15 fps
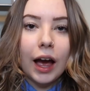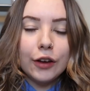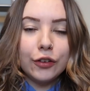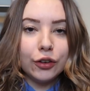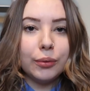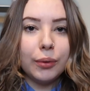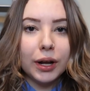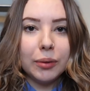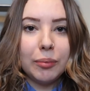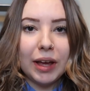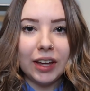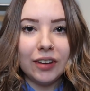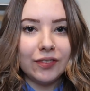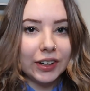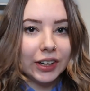I do want to
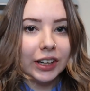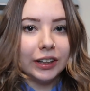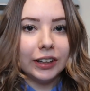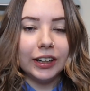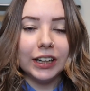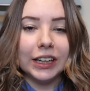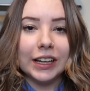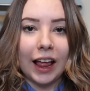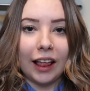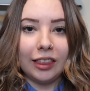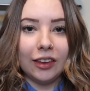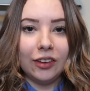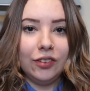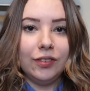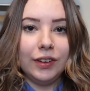make it very clear that
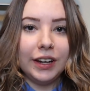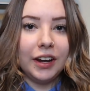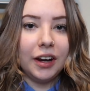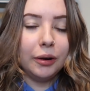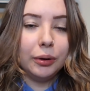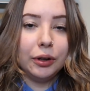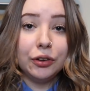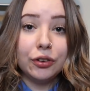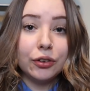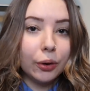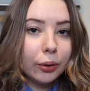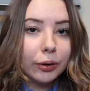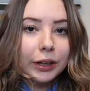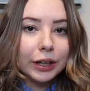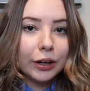this video is
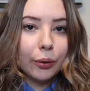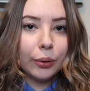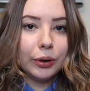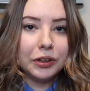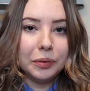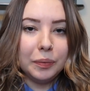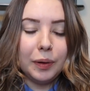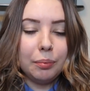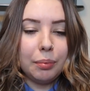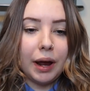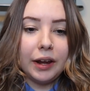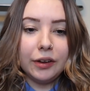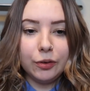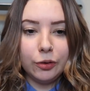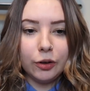solely going to be
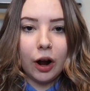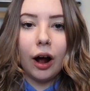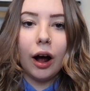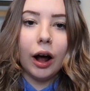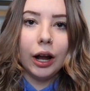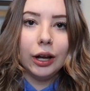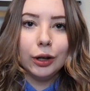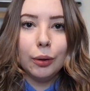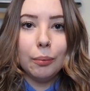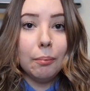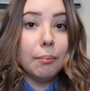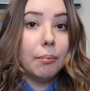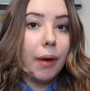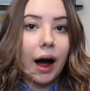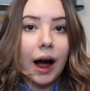based on
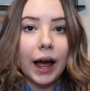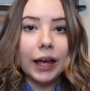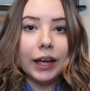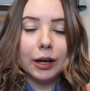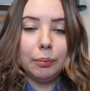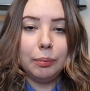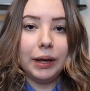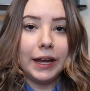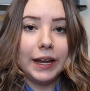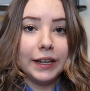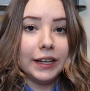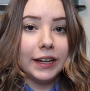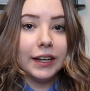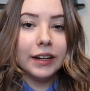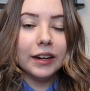my
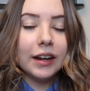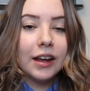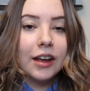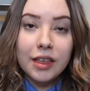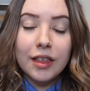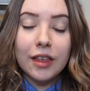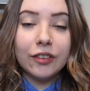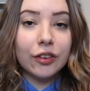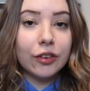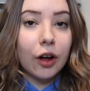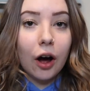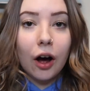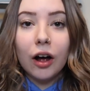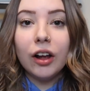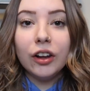opinion. This is
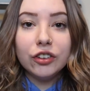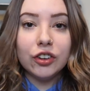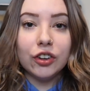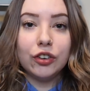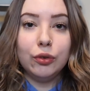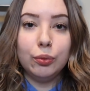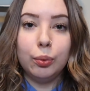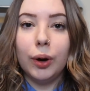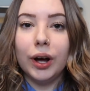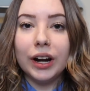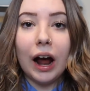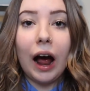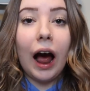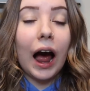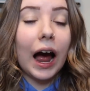all just what
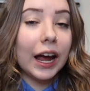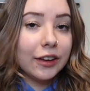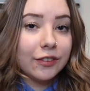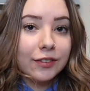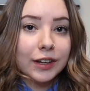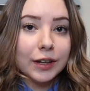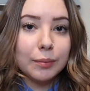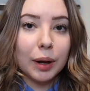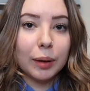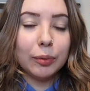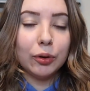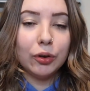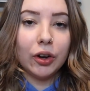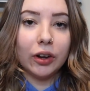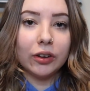I feed my
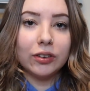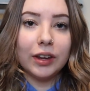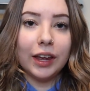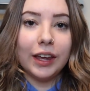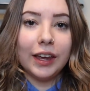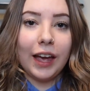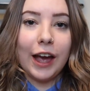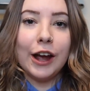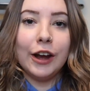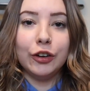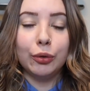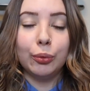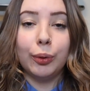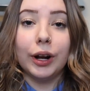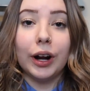blue tongue skink
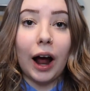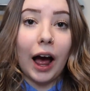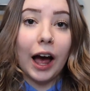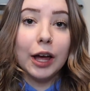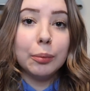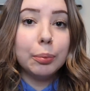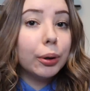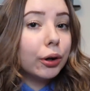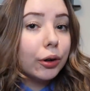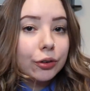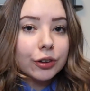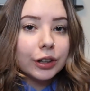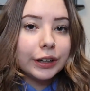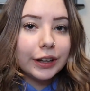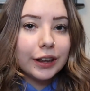and what I
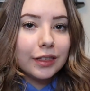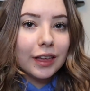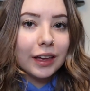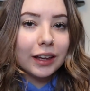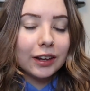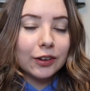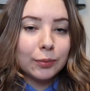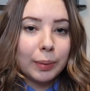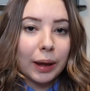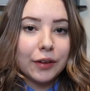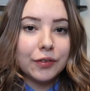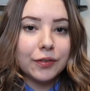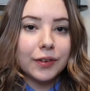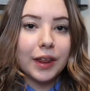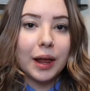personally think is
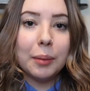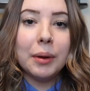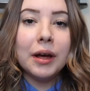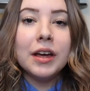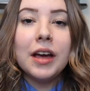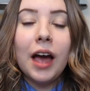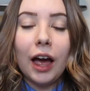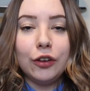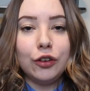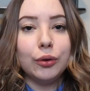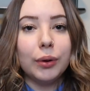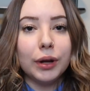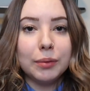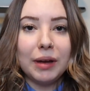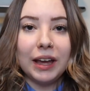best for them. I do
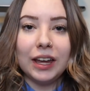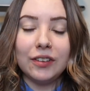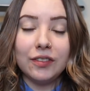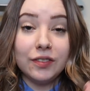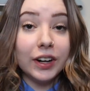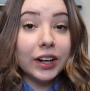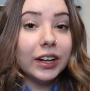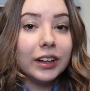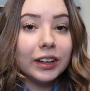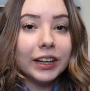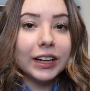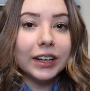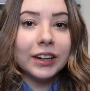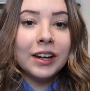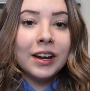want to make it very
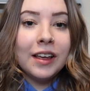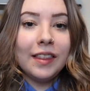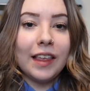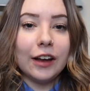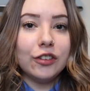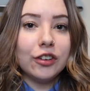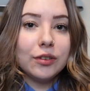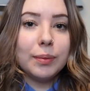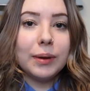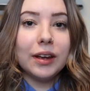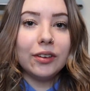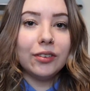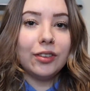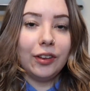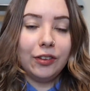clear that just
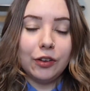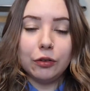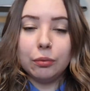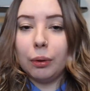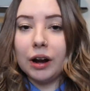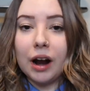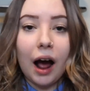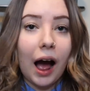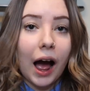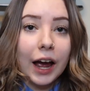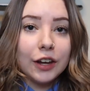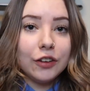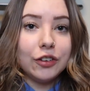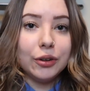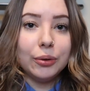because this is what
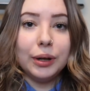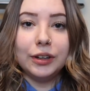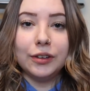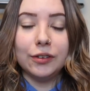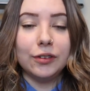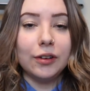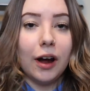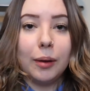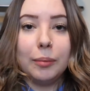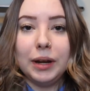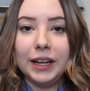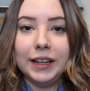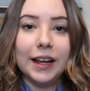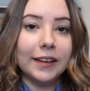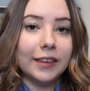I do, it does not
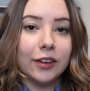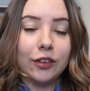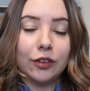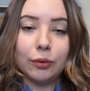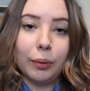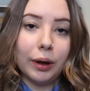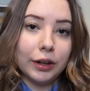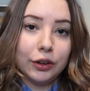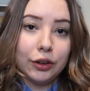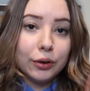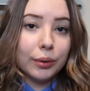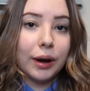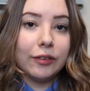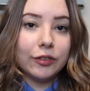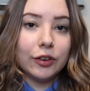mean that this is what
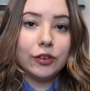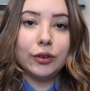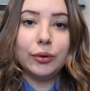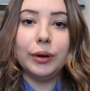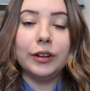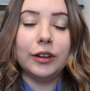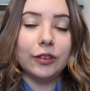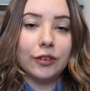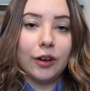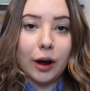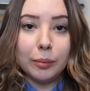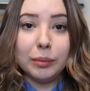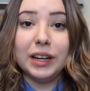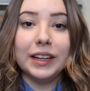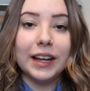you have to do. It does
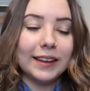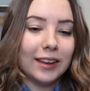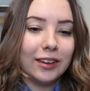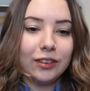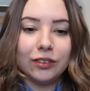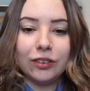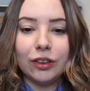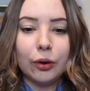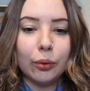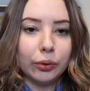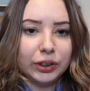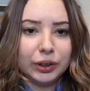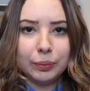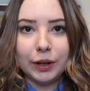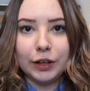not mean that this is the
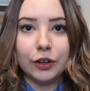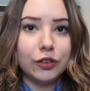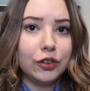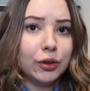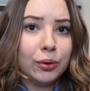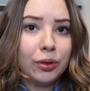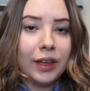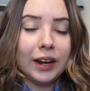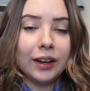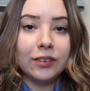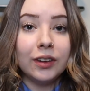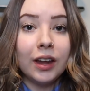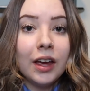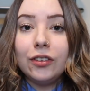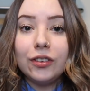only way to do things.
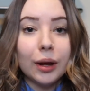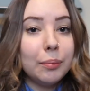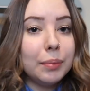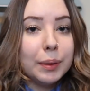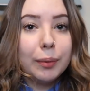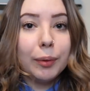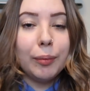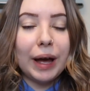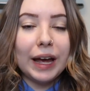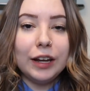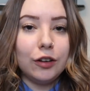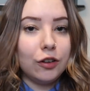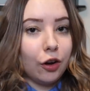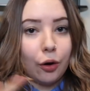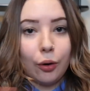Some people
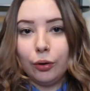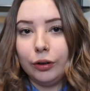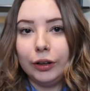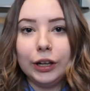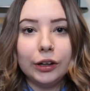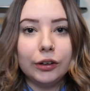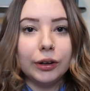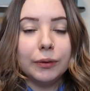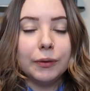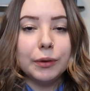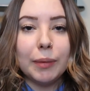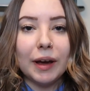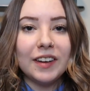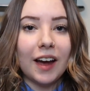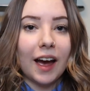might totally agree with
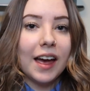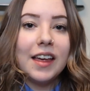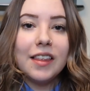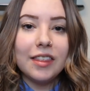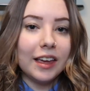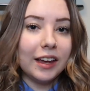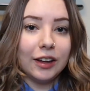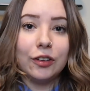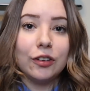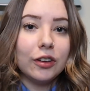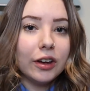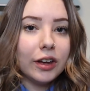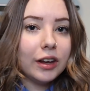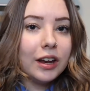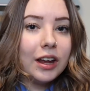my diet, think it's
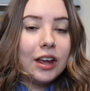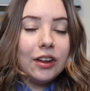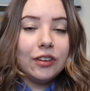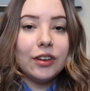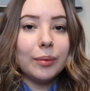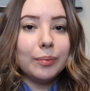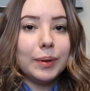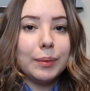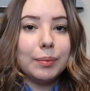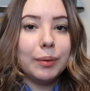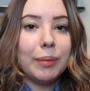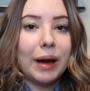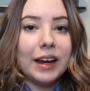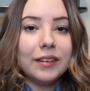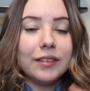good. Some people
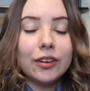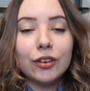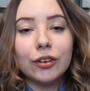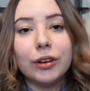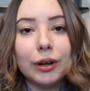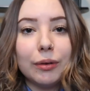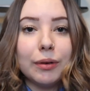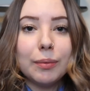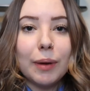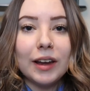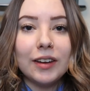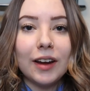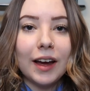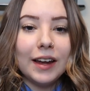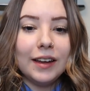might disagree with my
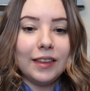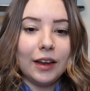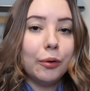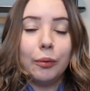diet.